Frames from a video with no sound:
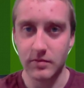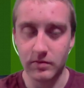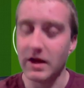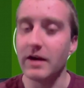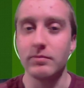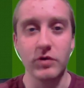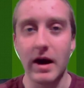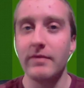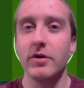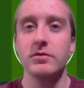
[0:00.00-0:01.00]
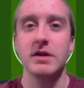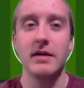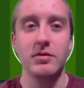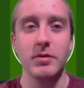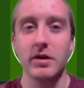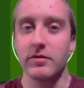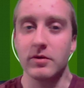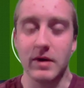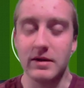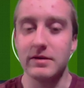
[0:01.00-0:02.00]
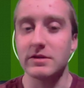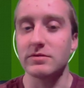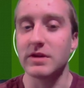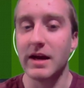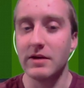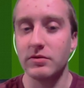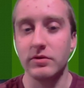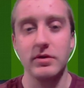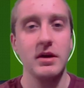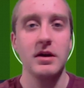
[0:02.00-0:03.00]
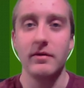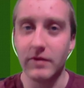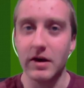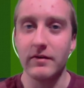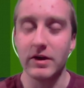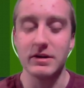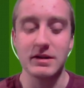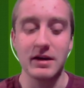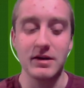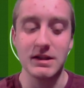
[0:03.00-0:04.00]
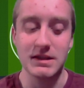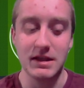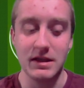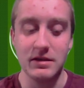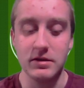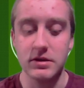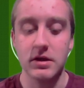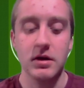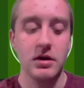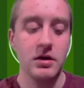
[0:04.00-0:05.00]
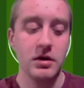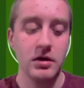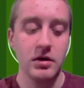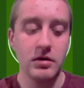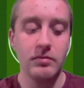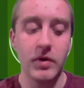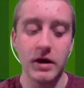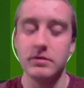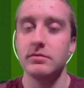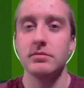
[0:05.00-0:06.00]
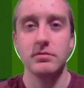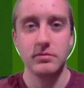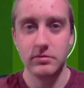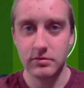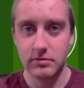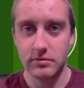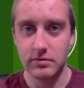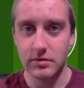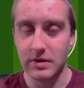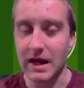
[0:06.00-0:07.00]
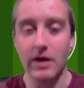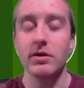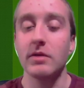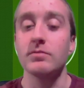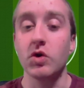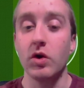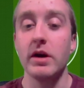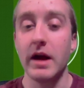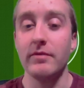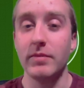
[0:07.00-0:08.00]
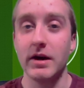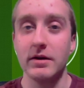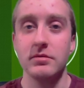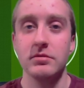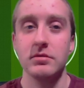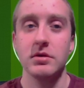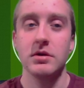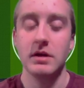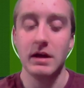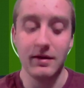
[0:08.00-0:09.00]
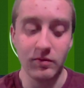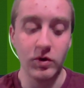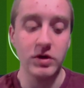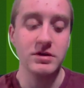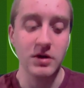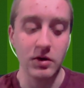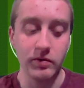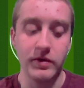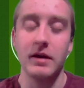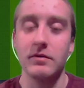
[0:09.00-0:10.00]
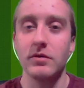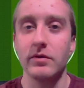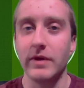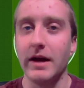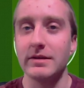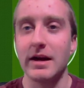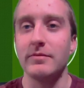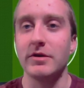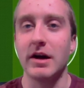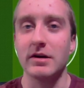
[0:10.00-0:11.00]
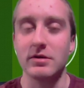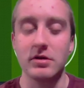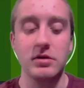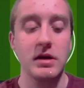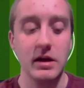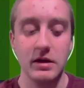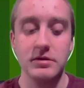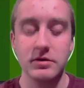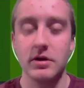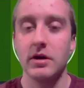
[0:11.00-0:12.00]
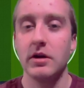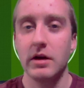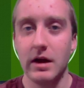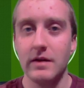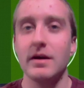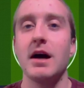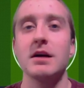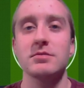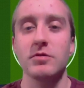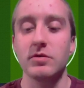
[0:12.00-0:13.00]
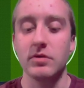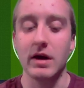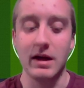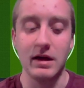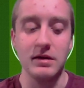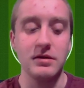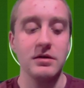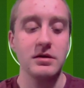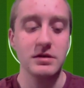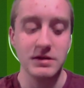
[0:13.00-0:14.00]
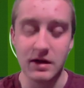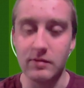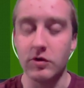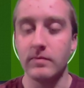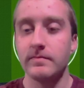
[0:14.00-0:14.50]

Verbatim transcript: Again, bravo to everybody for the way that this was handled. Very, very scary scenes, but the outcome could have been even worse. So thankful that Tom Lockyer is in the hospital and stable.